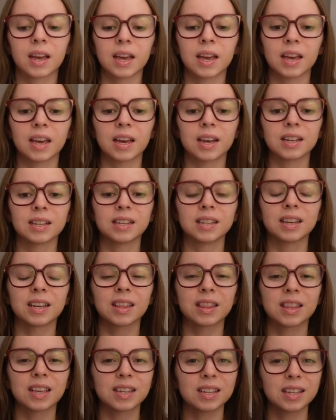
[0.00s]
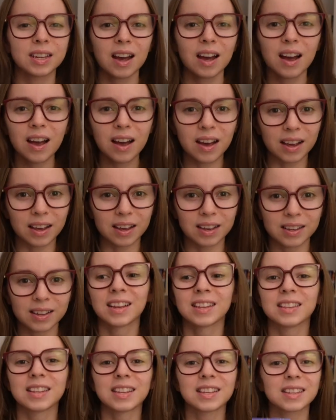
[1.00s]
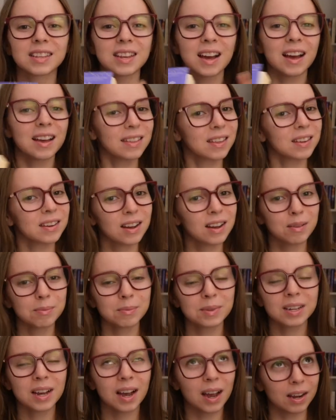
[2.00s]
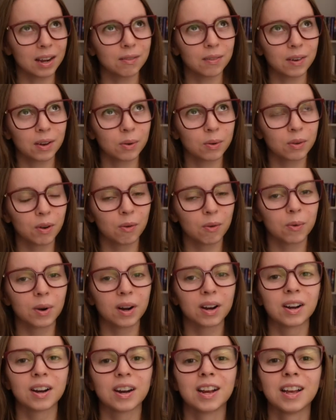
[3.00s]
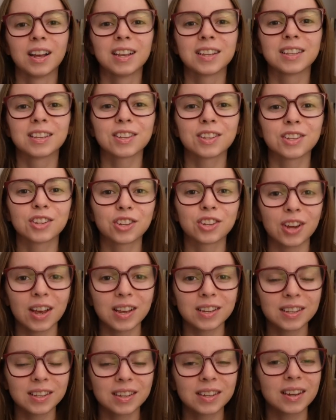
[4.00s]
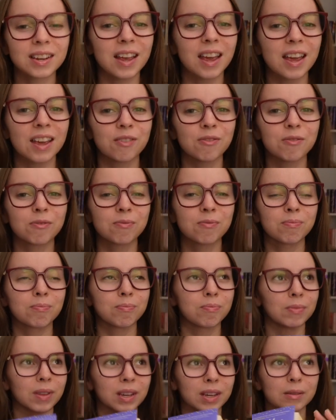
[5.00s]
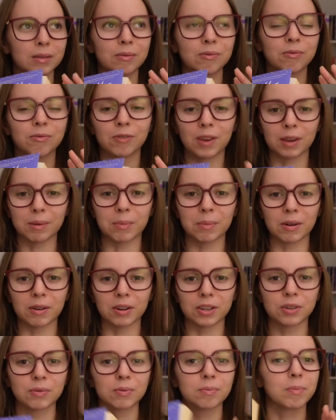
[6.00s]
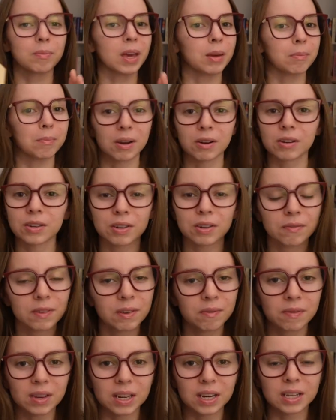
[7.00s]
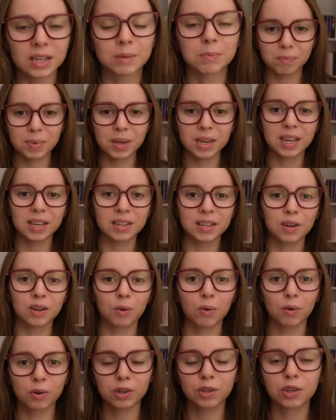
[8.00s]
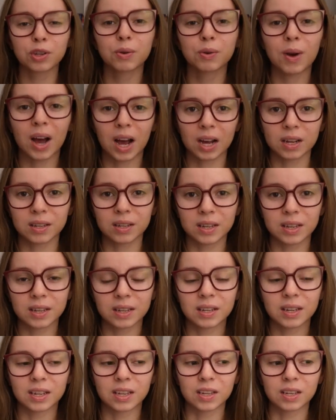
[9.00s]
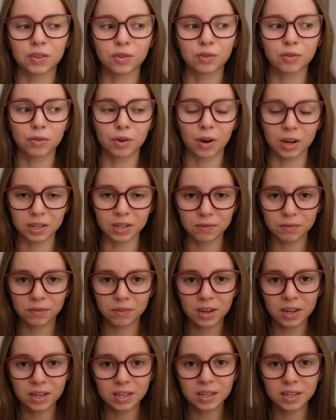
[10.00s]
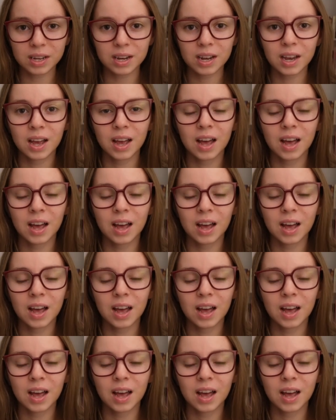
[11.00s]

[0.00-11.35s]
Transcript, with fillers: And this guy, this guy that comes kind of out of nowhere, suggests a like fake marriage, a marriage of convenience, because in order to access his trust fund